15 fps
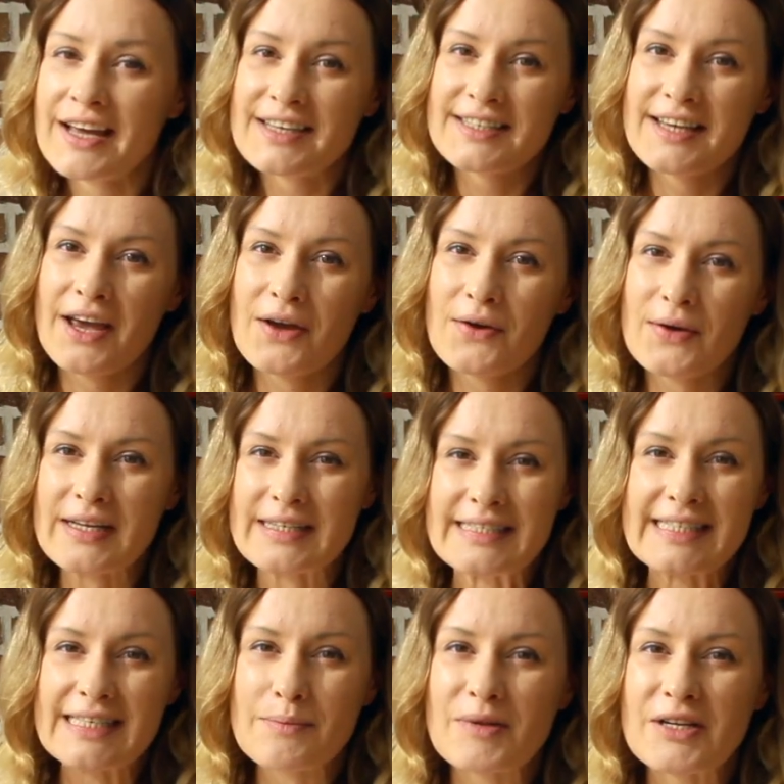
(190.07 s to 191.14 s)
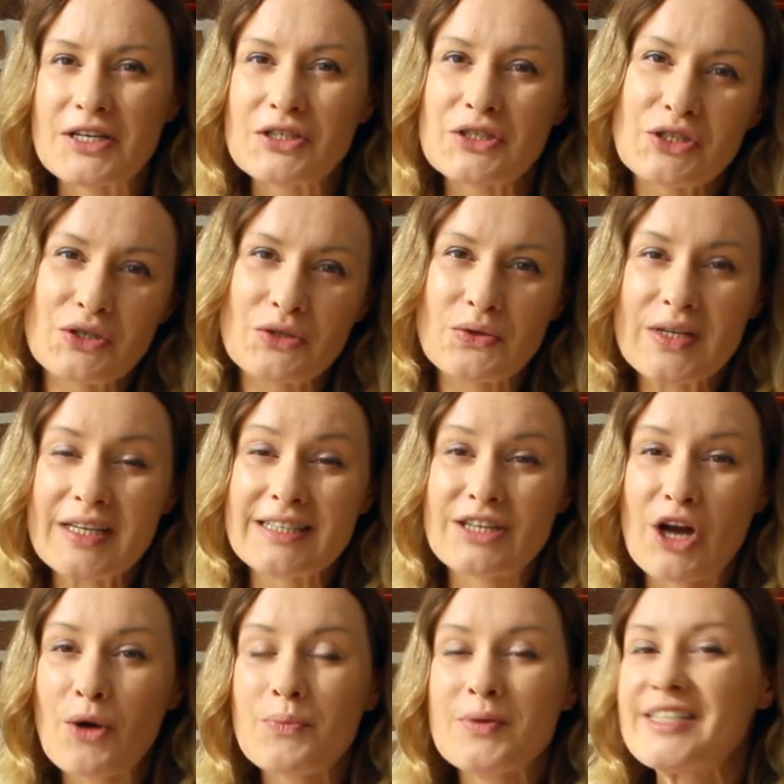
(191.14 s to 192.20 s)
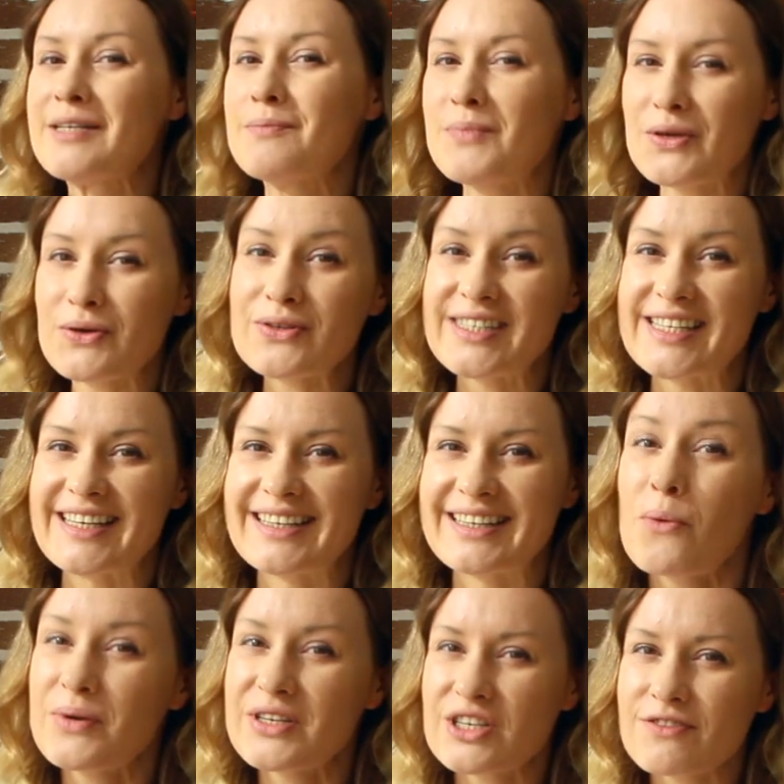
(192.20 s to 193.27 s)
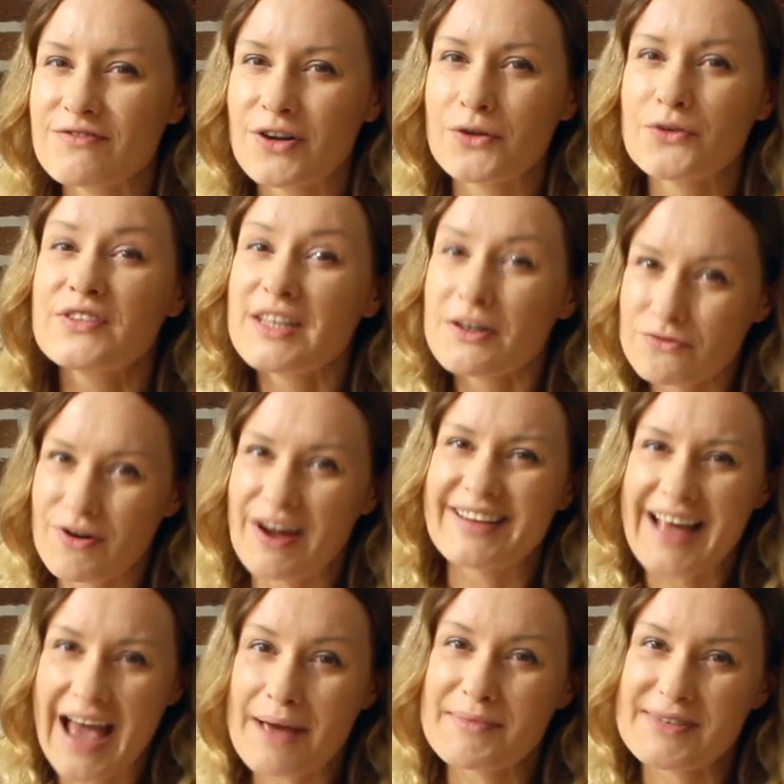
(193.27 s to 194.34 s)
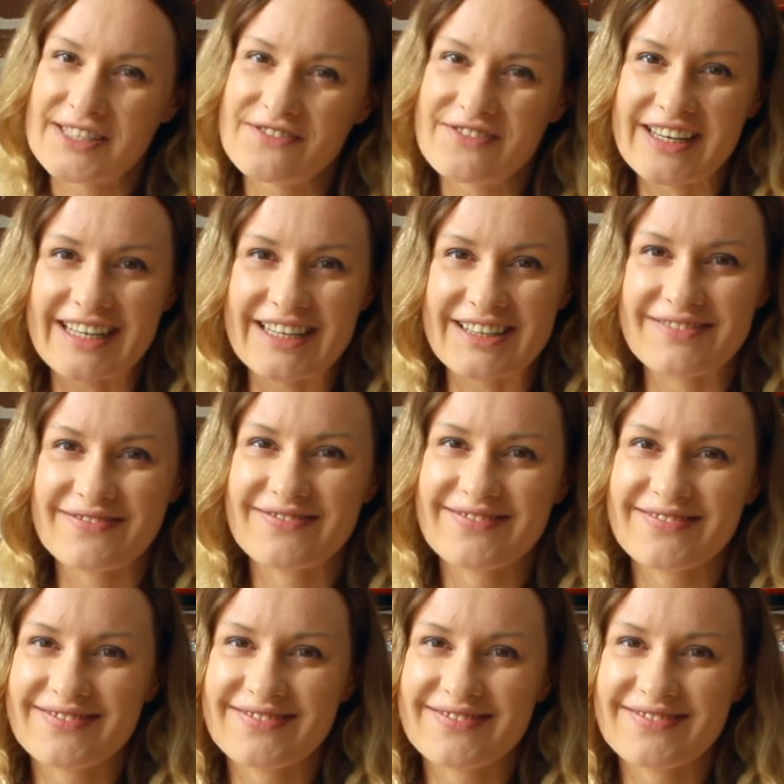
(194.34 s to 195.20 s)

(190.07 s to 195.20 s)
so it's similar to interpreting music, which involves the right hemisphere.